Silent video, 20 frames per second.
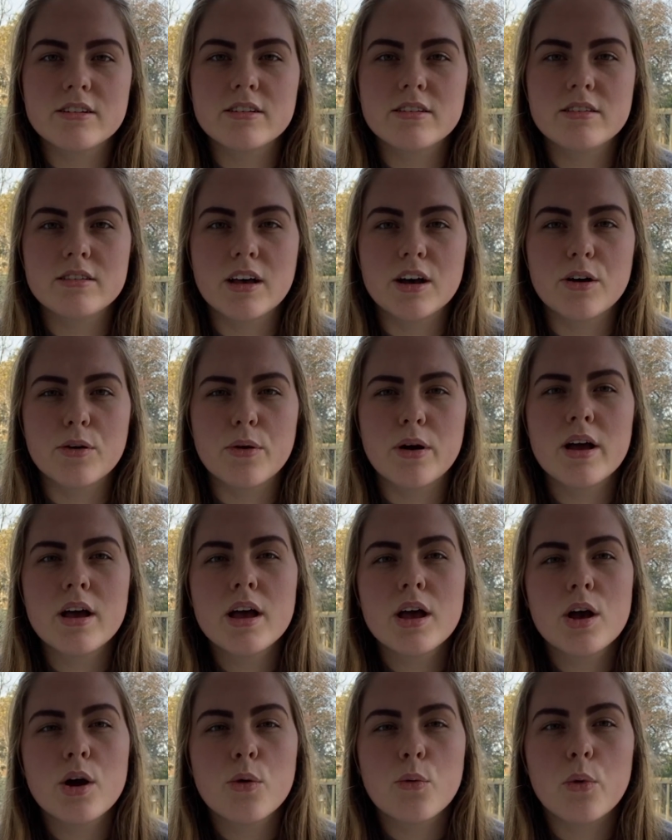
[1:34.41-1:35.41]
So
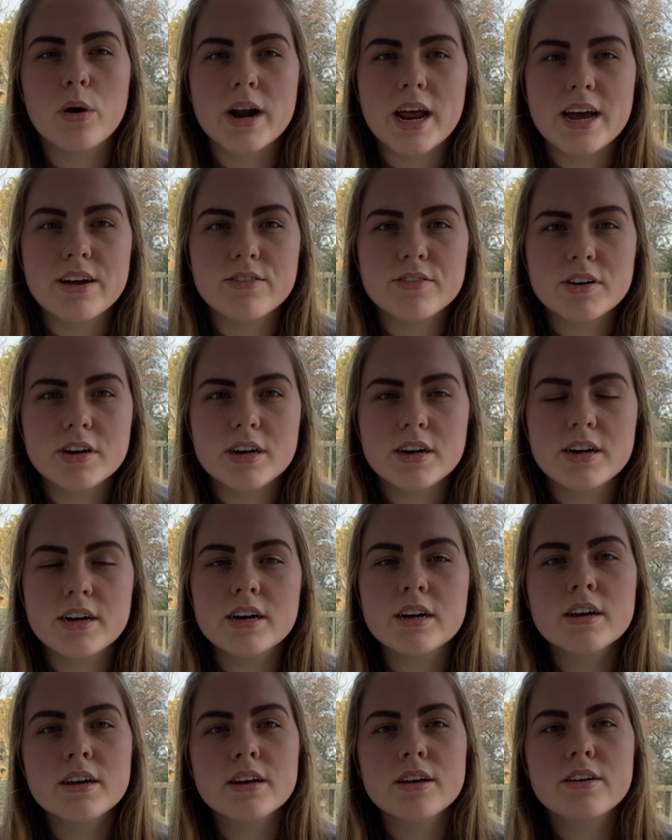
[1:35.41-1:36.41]

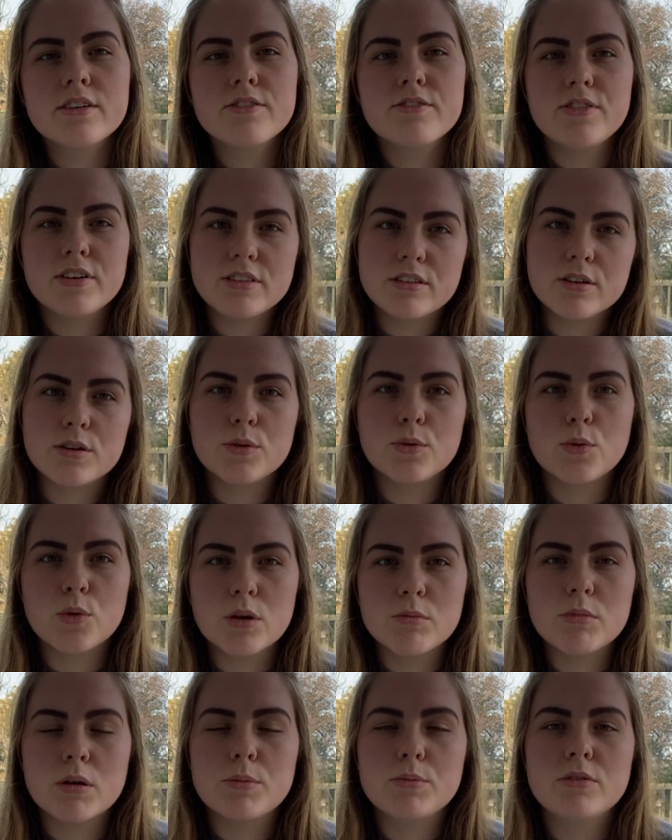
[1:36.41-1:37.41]
whatever physical
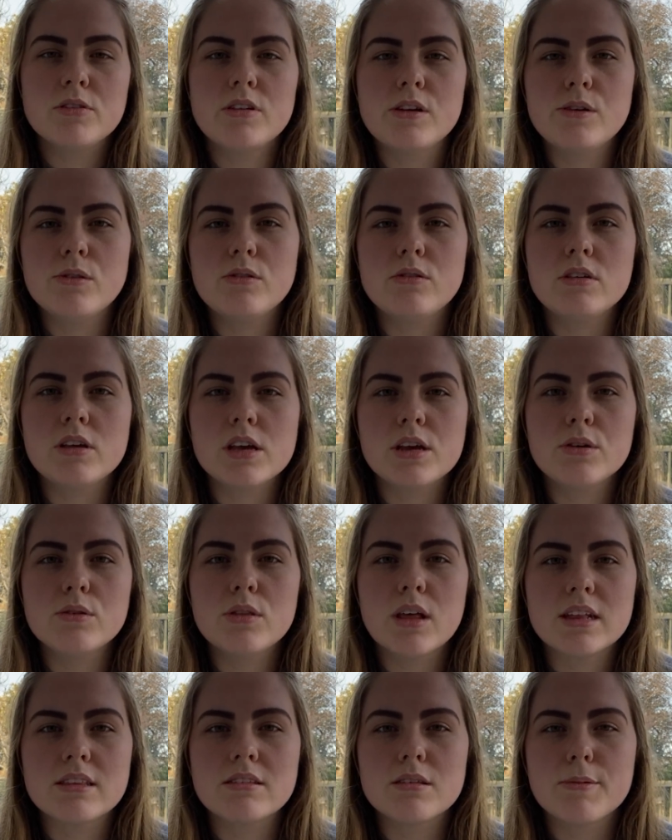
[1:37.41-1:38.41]
warm-up suits you,
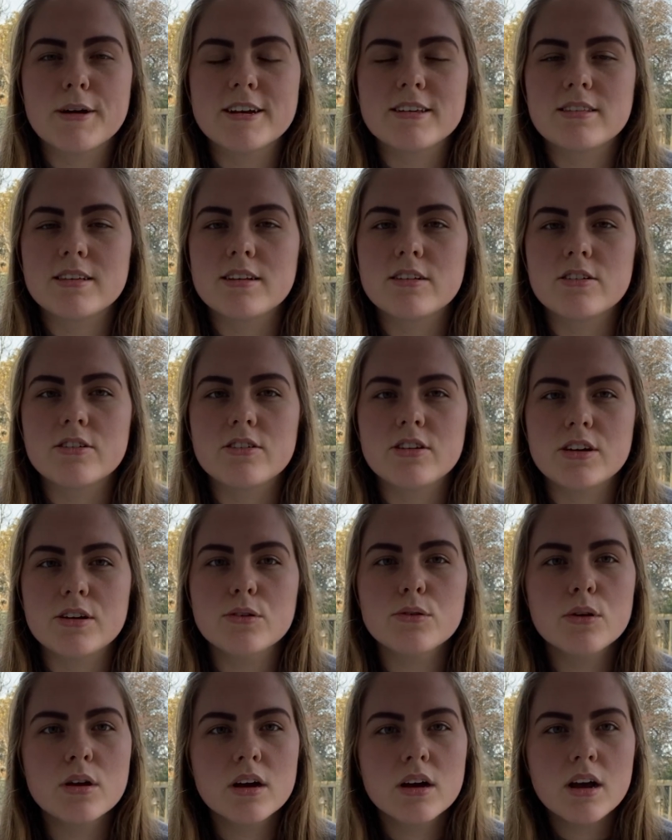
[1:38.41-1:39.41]
that's the best thing to
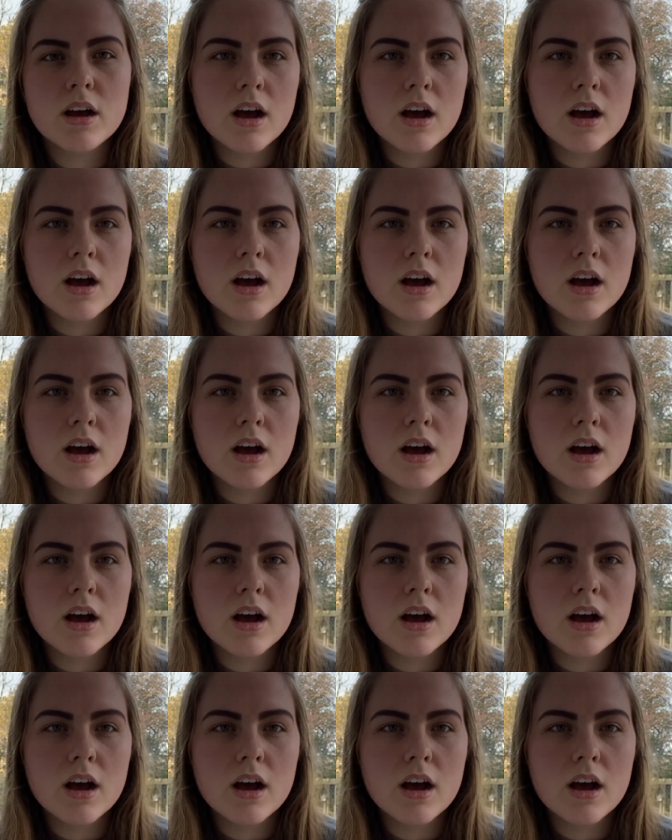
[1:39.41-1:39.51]
do.